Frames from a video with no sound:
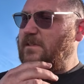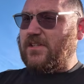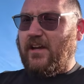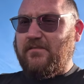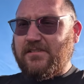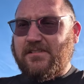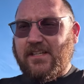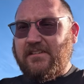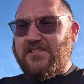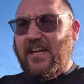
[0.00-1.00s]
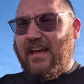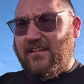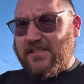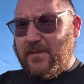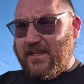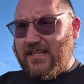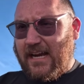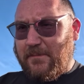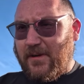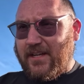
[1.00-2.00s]
So it was chattering and spinning the
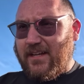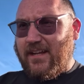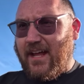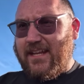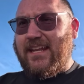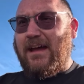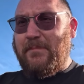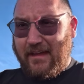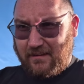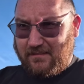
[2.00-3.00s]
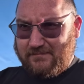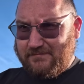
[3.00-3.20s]
tire pretty good. I did not pedal.